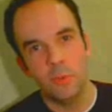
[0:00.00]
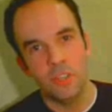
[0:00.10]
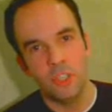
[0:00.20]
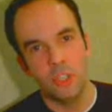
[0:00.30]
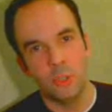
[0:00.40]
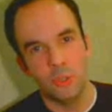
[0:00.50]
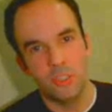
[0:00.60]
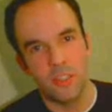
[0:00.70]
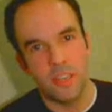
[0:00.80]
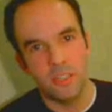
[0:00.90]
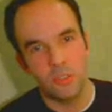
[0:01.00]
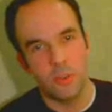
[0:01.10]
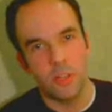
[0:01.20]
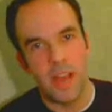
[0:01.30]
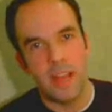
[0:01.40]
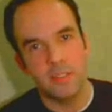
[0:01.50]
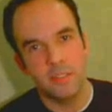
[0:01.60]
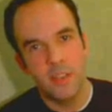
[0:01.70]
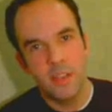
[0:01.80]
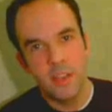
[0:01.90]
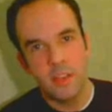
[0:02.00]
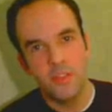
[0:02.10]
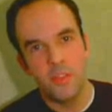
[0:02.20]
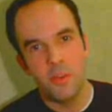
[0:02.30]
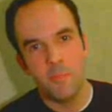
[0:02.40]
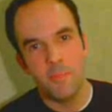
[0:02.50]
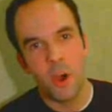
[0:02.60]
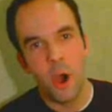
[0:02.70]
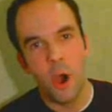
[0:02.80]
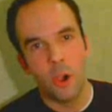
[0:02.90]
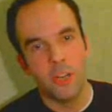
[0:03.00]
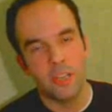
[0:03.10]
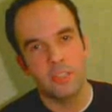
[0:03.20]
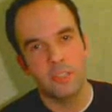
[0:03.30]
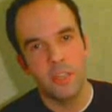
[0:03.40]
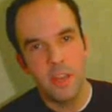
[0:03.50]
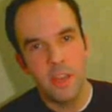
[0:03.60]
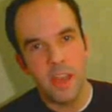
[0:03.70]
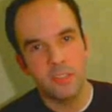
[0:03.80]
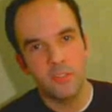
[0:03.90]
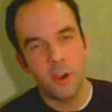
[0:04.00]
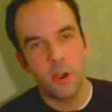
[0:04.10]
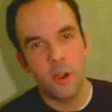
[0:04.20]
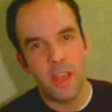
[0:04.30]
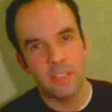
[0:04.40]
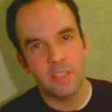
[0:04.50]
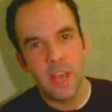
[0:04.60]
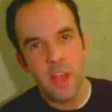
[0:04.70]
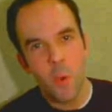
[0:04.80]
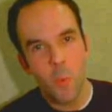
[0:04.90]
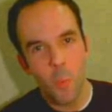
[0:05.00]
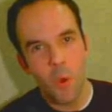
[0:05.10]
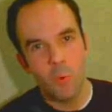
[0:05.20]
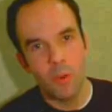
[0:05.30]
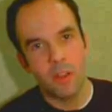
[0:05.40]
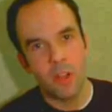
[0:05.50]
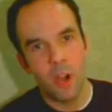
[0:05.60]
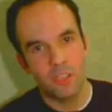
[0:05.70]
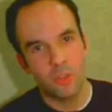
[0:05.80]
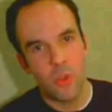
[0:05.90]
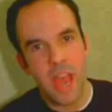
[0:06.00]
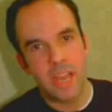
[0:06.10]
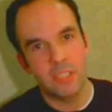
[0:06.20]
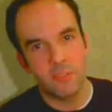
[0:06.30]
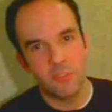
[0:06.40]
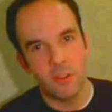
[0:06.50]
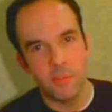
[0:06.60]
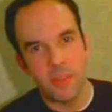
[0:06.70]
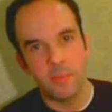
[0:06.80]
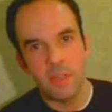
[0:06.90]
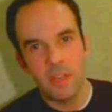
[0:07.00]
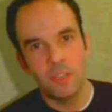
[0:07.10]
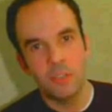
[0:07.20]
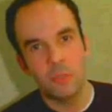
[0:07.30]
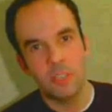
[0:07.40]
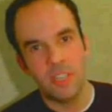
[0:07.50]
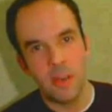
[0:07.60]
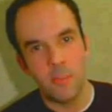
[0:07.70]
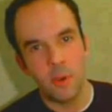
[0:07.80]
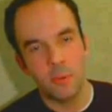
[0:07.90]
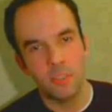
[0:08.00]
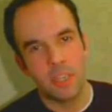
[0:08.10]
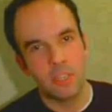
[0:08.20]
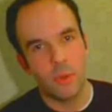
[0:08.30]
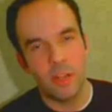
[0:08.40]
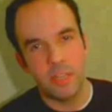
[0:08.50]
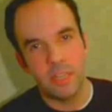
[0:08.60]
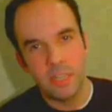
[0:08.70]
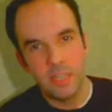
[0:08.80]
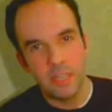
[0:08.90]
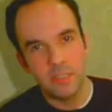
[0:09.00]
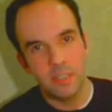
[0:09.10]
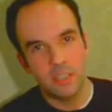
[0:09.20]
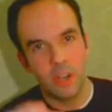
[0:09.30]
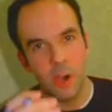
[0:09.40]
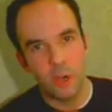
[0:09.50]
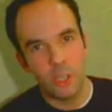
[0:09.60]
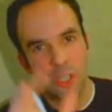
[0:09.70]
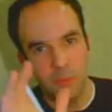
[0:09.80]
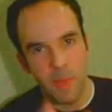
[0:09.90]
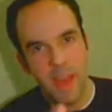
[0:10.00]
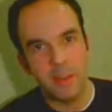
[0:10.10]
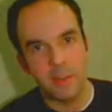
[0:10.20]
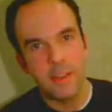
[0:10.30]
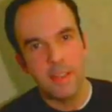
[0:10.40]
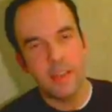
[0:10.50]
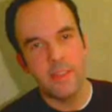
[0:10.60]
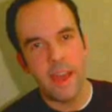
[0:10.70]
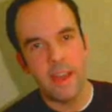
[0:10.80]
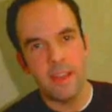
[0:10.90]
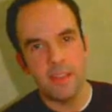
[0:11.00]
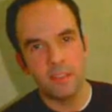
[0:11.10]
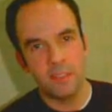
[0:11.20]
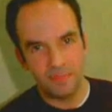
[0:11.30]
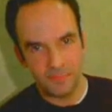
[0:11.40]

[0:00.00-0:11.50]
the Jews, to the Israelites, the hardest, as far as what would have caused a reaction from them to condemn homosexuality in such a harsh manner, and that is